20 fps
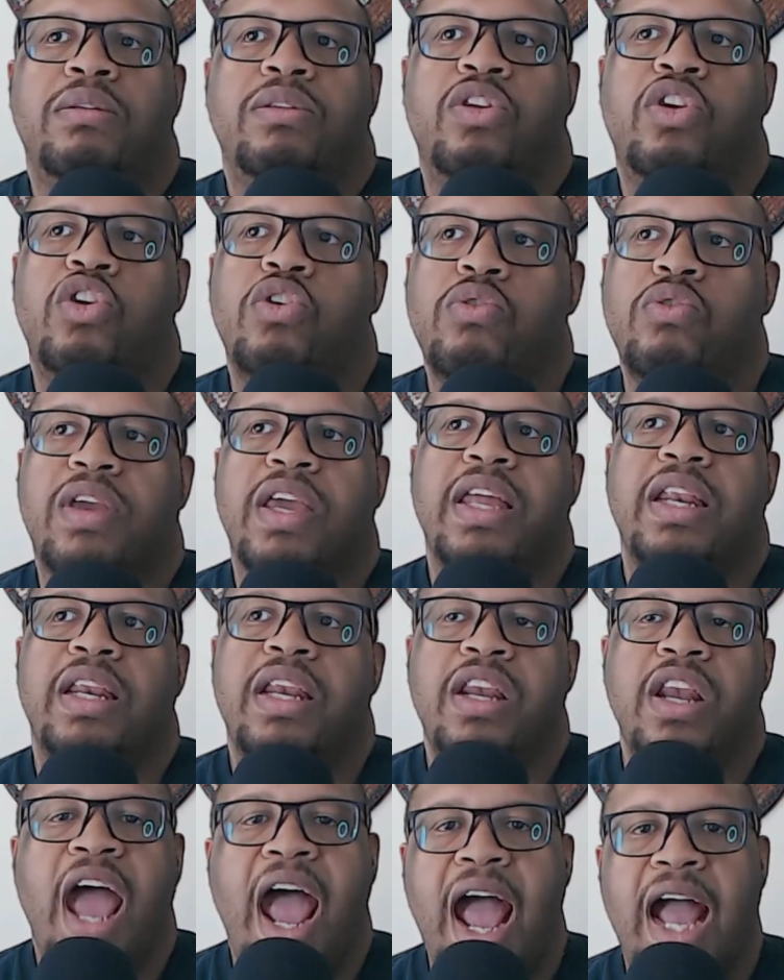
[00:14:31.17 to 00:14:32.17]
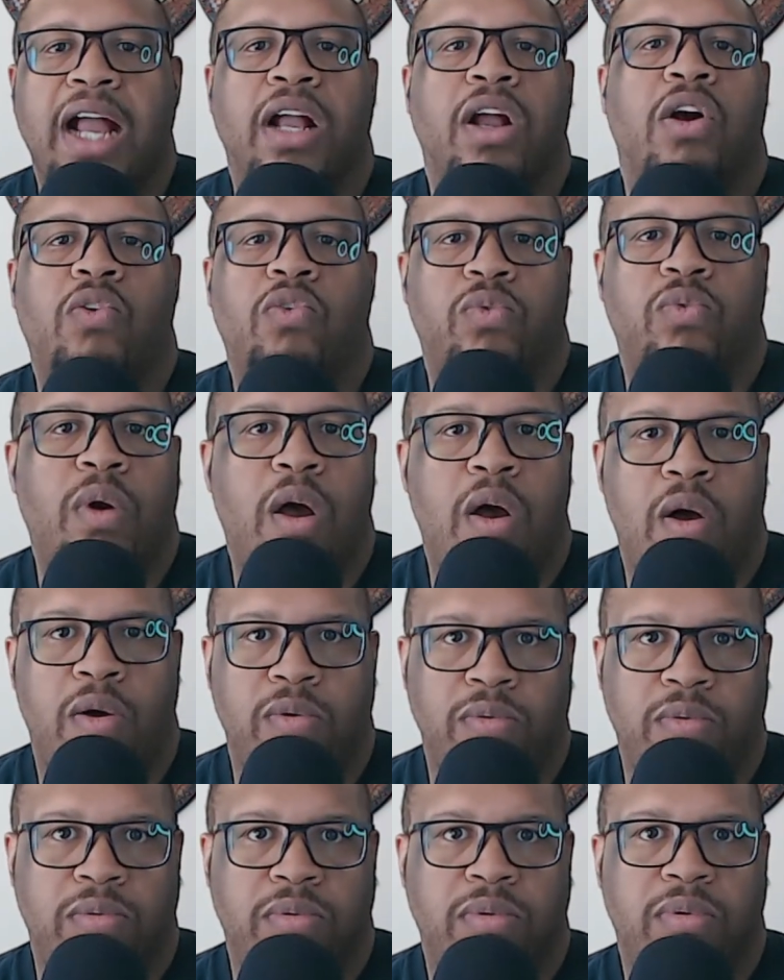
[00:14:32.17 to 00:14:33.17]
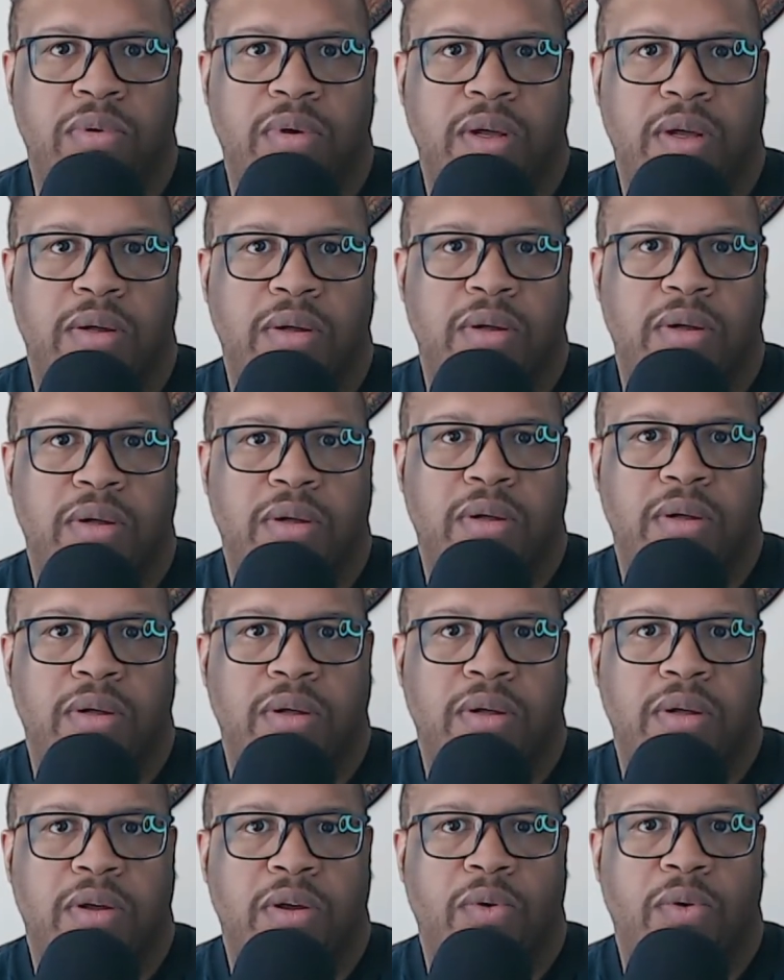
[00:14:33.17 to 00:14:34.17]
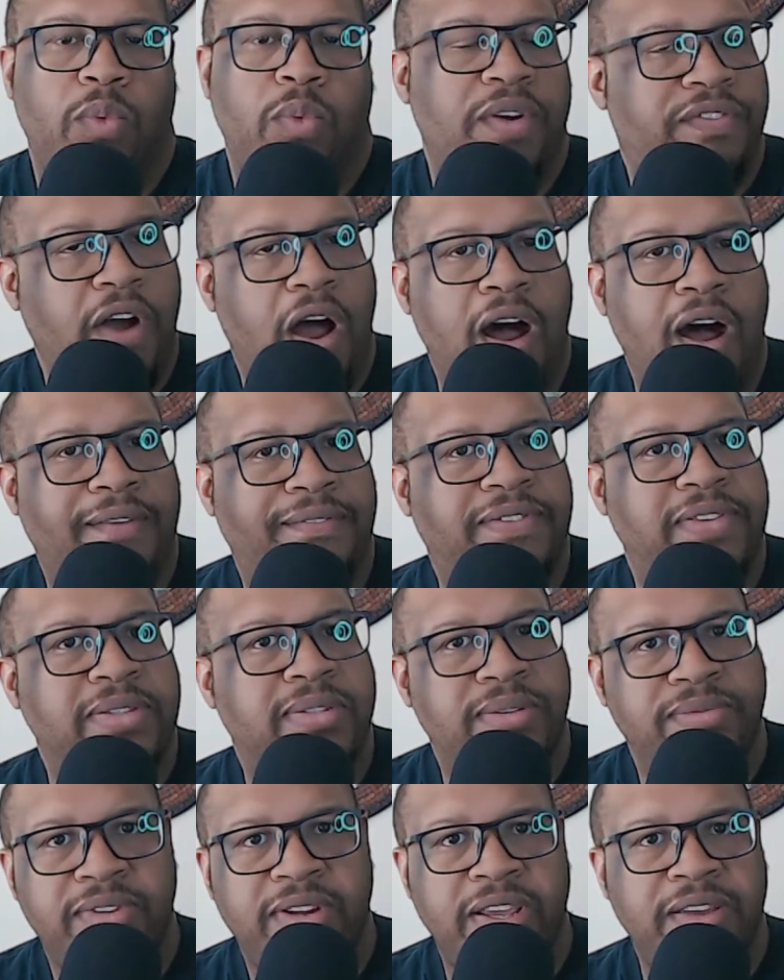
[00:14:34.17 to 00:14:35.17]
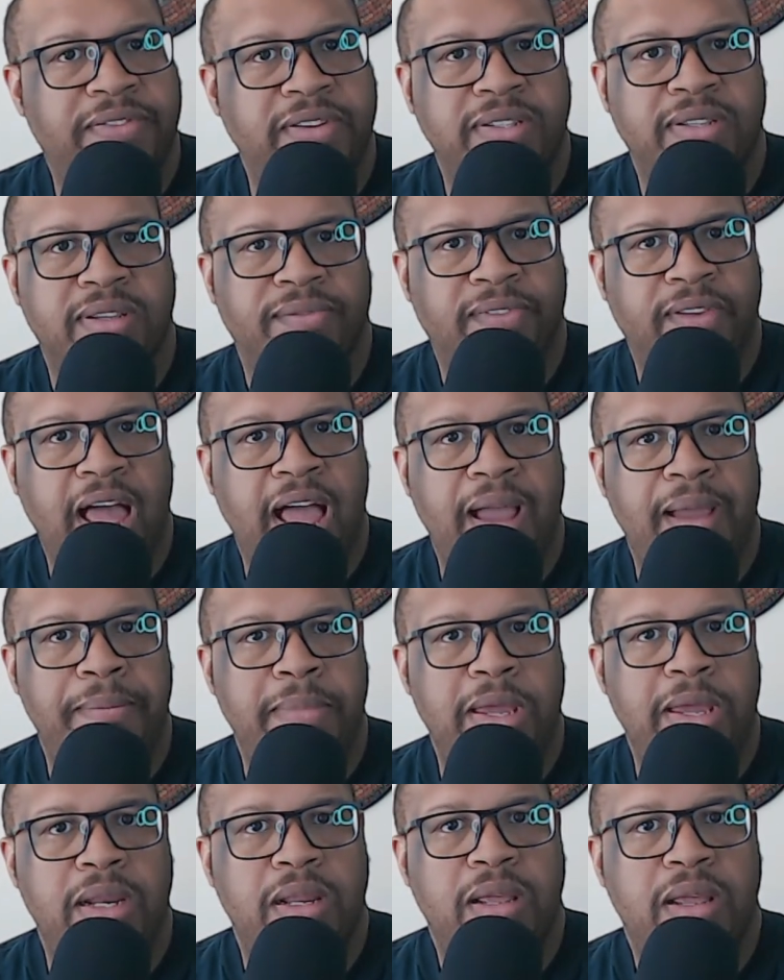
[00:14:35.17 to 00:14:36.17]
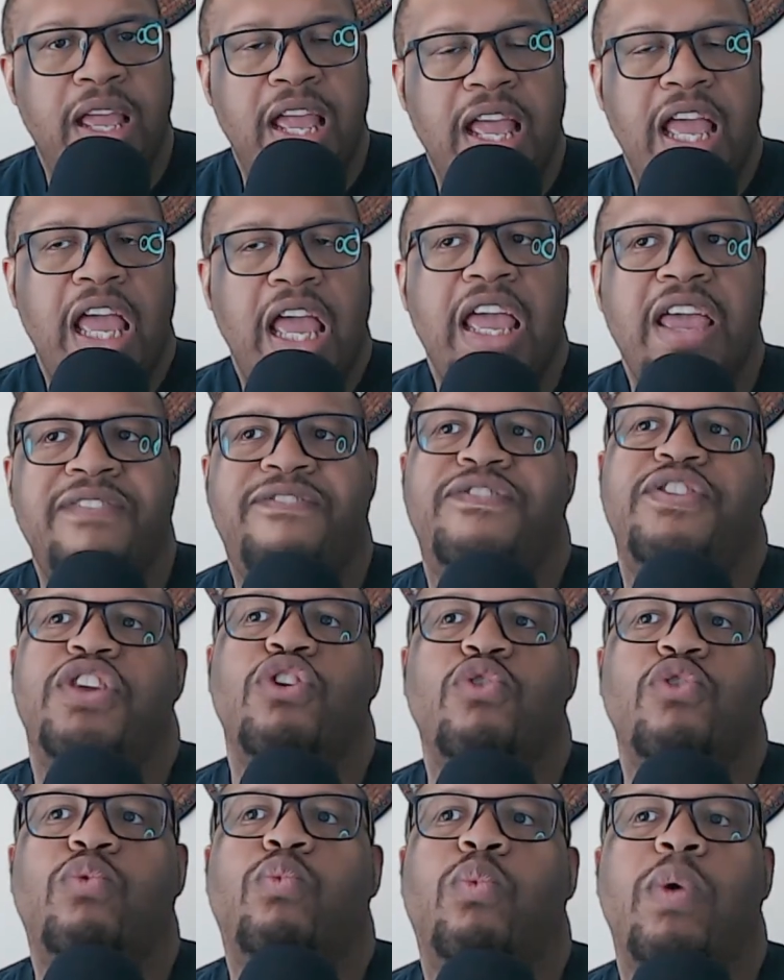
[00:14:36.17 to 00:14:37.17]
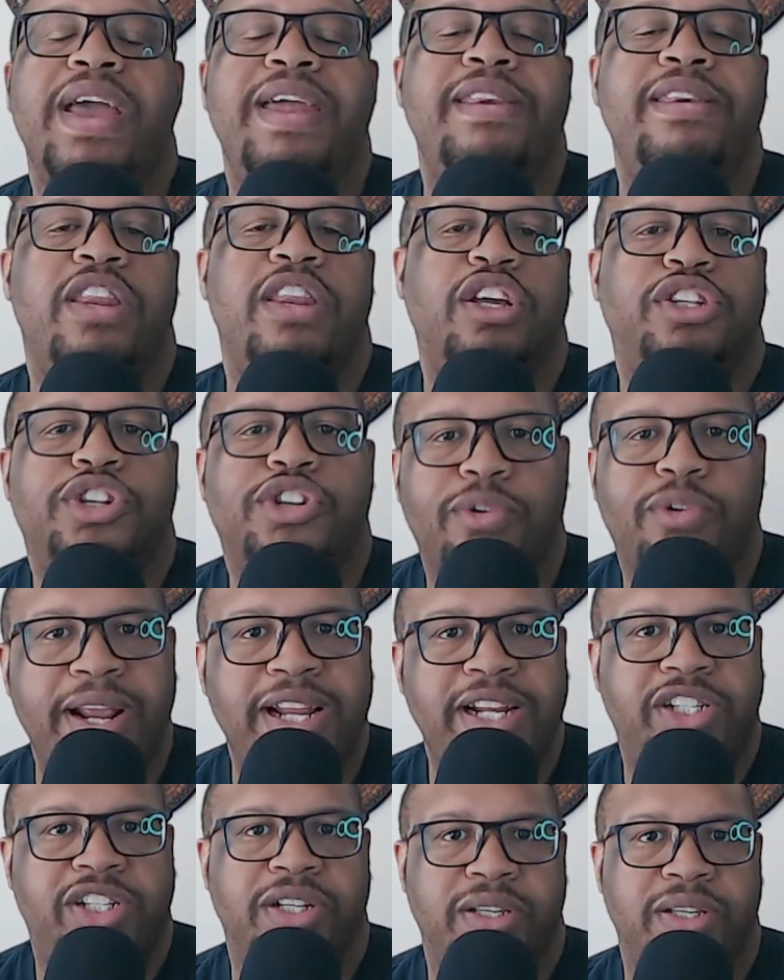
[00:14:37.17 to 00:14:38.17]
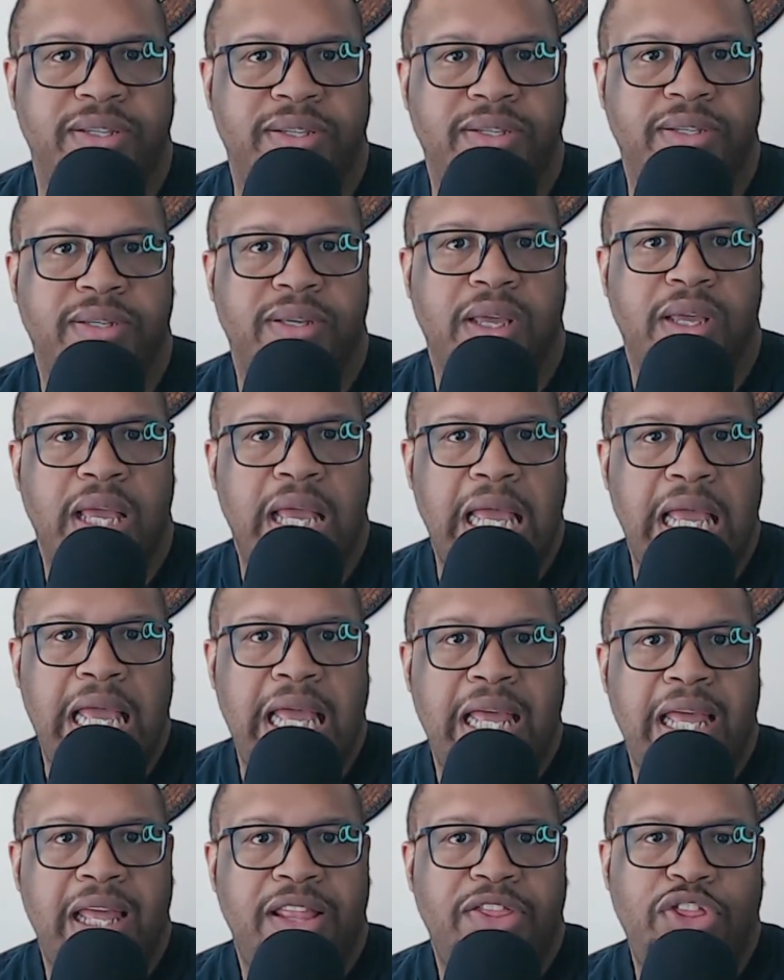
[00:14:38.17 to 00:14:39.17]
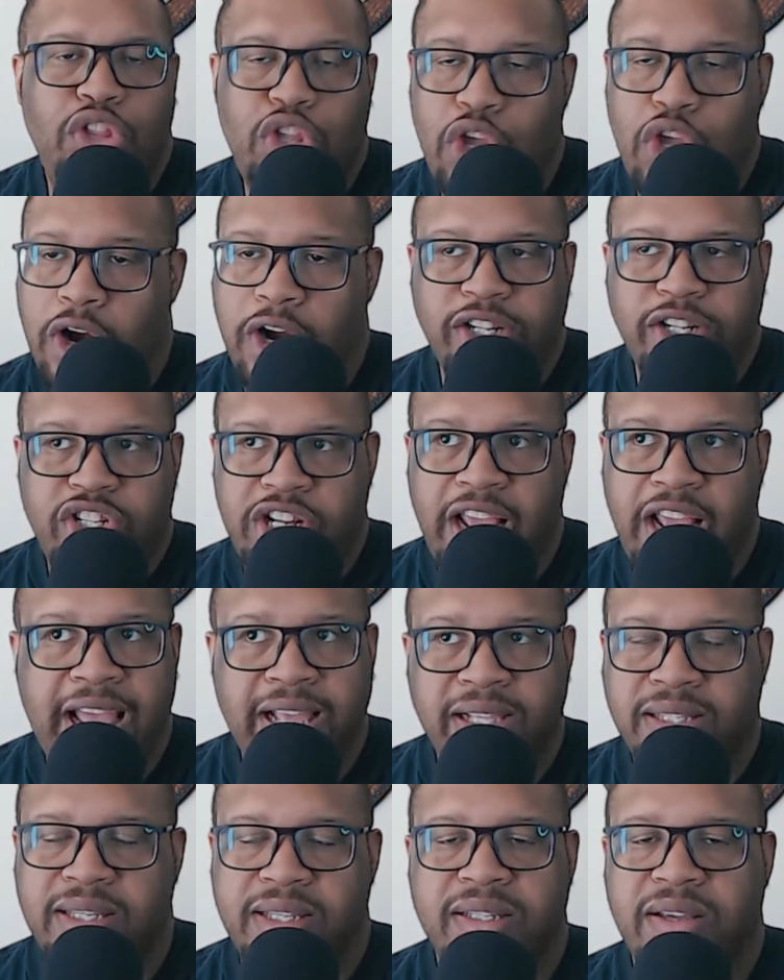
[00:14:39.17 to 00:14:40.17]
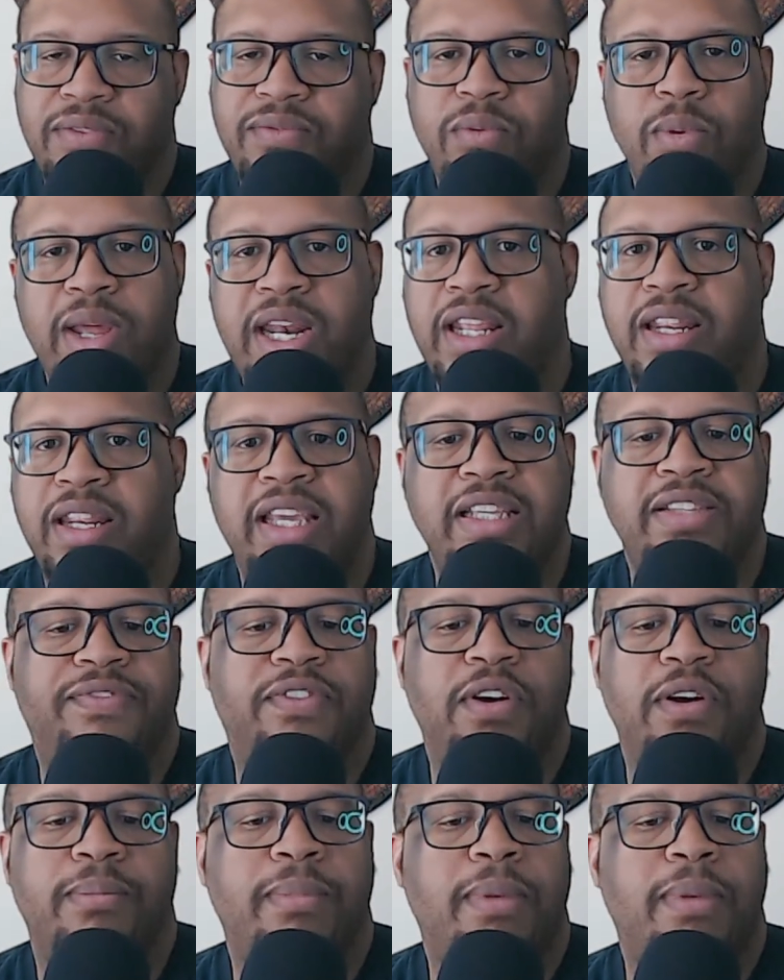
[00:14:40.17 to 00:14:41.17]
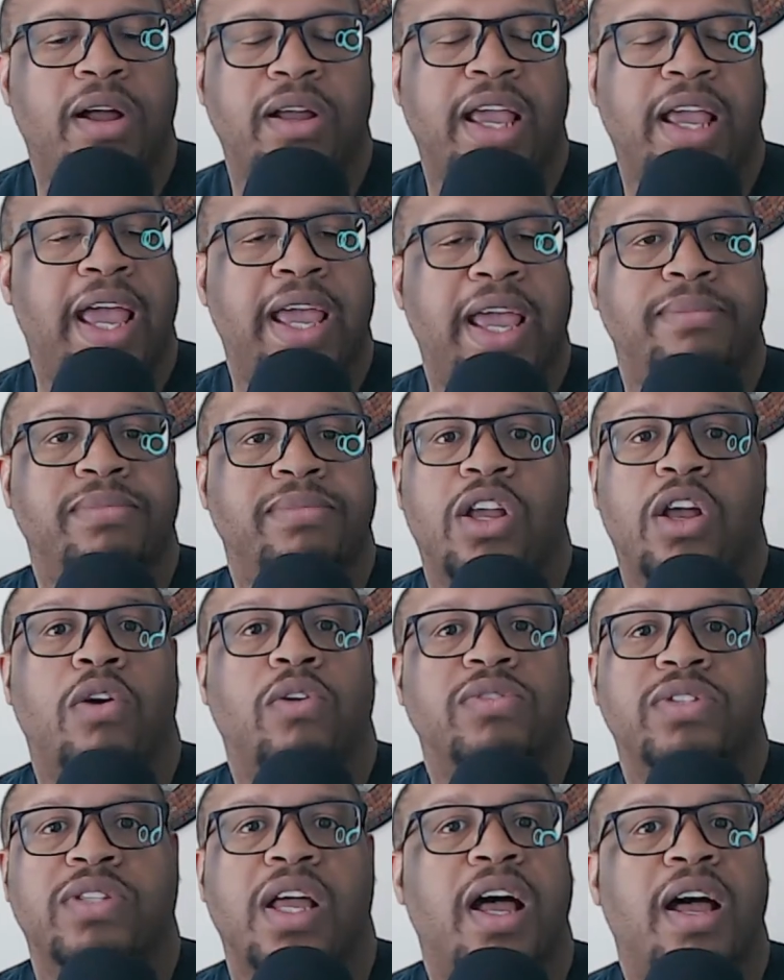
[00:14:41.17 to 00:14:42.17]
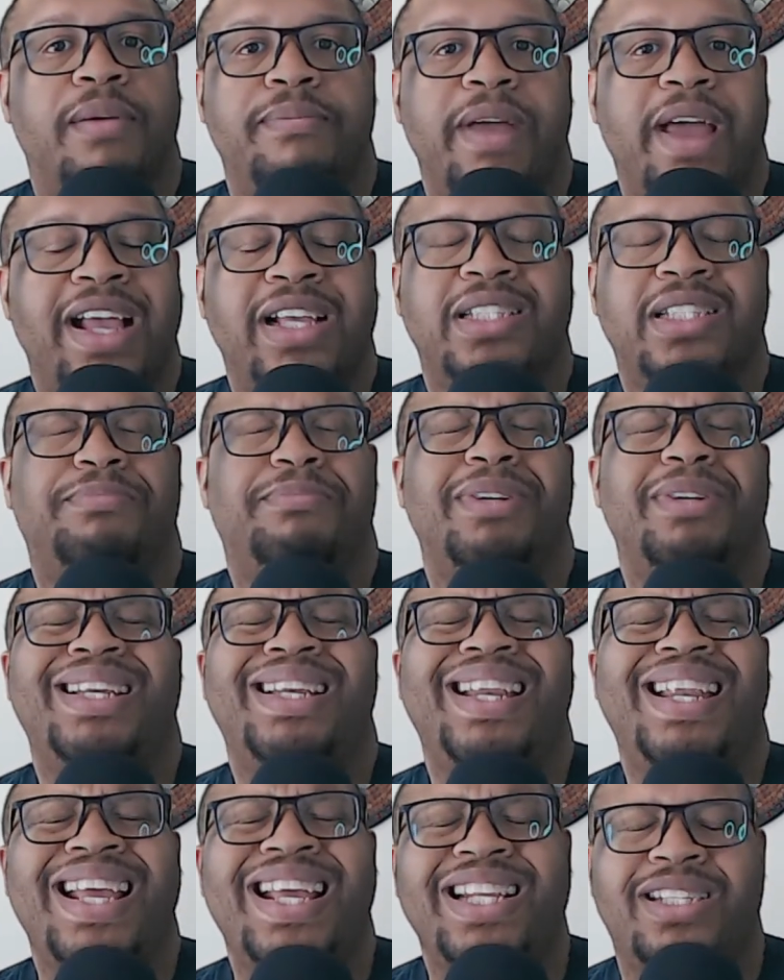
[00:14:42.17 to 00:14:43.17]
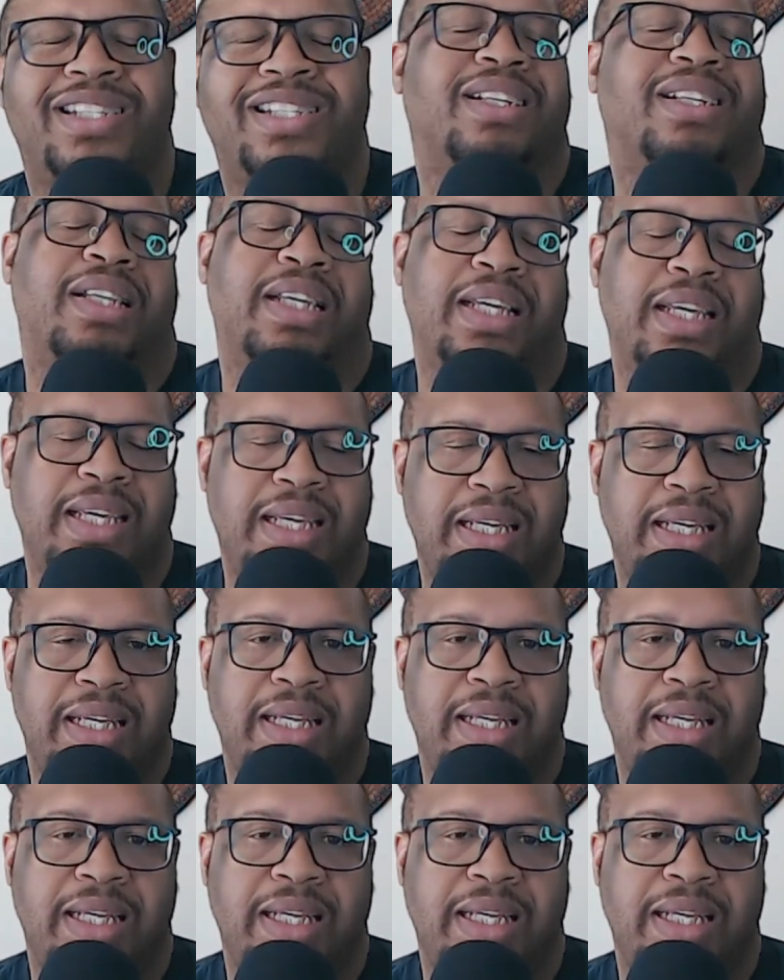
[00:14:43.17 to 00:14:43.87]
You cannot go wrong with offensive and defensive linemen. If you win the trenches, your chances of winning these football games goes up exponentially.